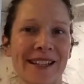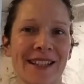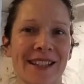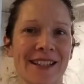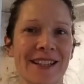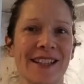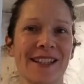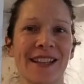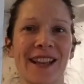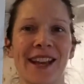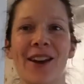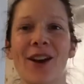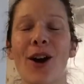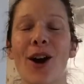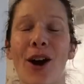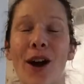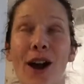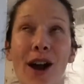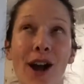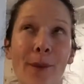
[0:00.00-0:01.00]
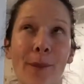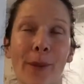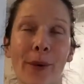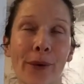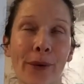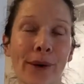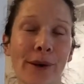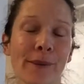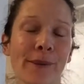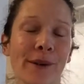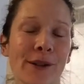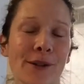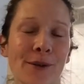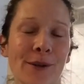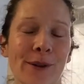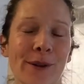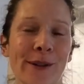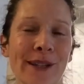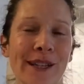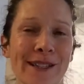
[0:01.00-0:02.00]
This is pretty much
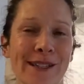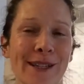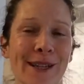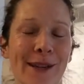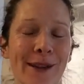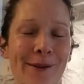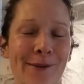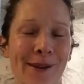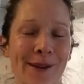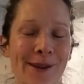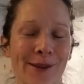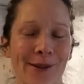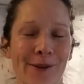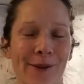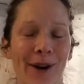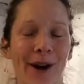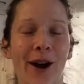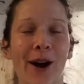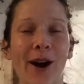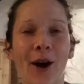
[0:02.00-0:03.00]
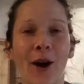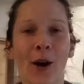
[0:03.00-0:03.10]
what you need to know when you are